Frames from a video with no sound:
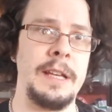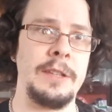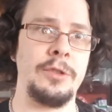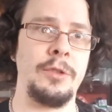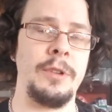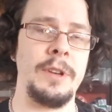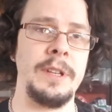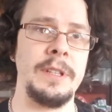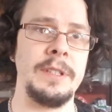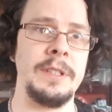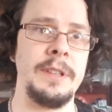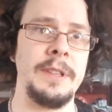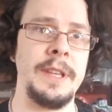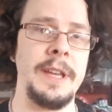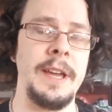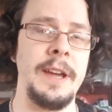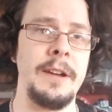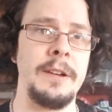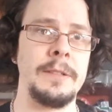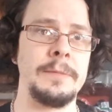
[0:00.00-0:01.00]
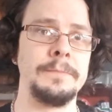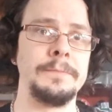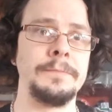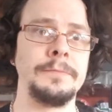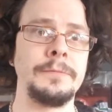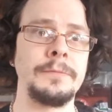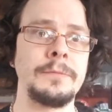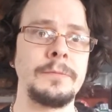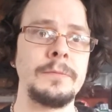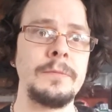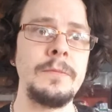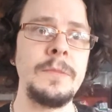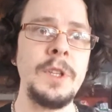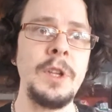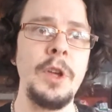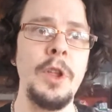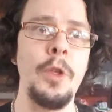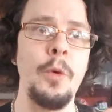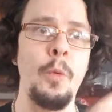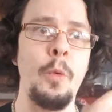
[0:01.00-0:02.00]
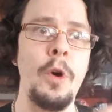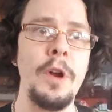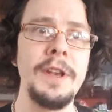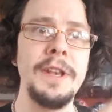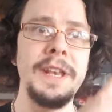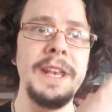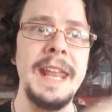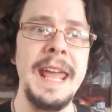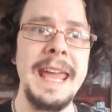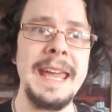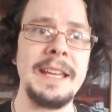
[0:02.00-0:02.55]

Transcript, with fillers: that's gone into there. The one